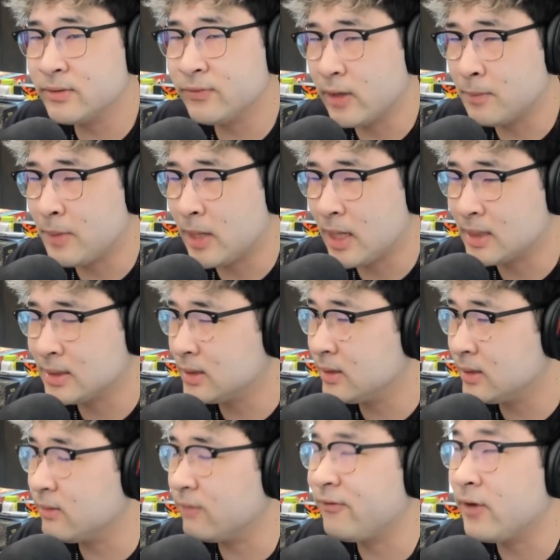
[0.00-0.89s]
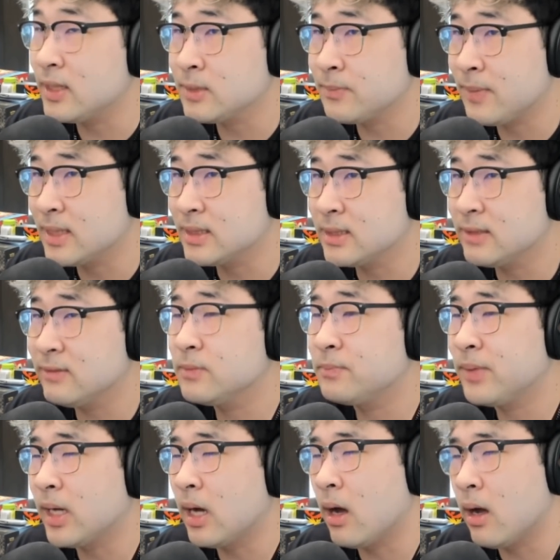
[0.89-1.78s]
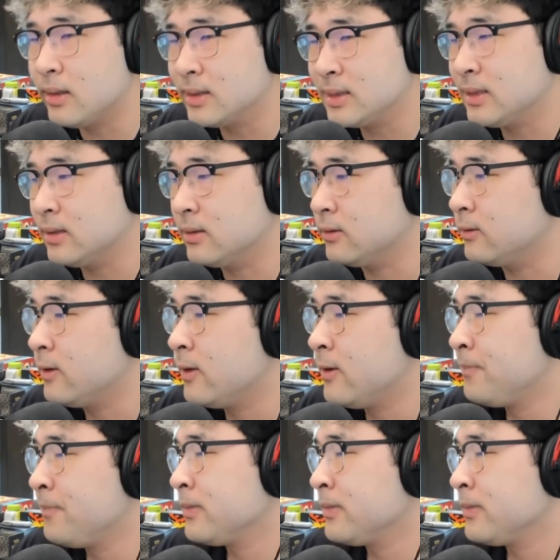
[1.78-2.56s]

false positives, but also